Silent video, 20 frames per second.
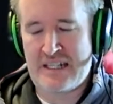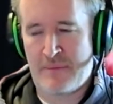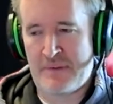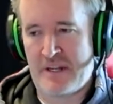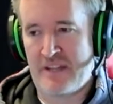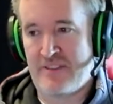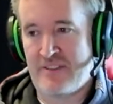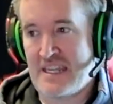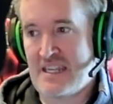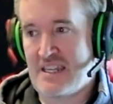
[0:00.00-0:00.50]
I mean,
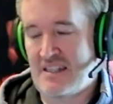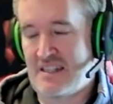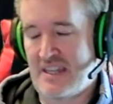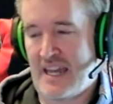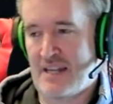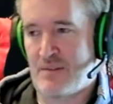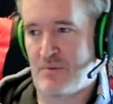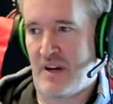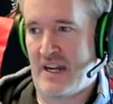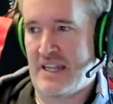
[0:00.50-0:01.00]
I think in the
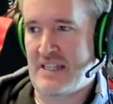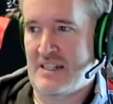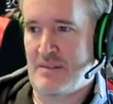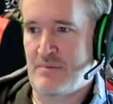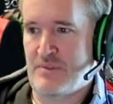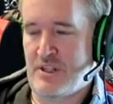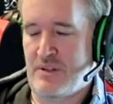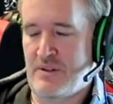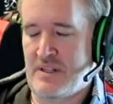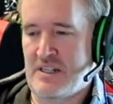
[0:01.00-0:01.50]
end what I ended
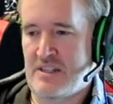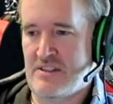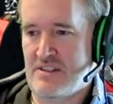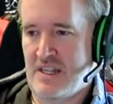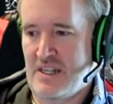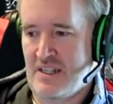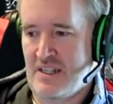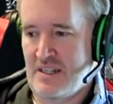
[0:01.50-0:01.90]
up doing is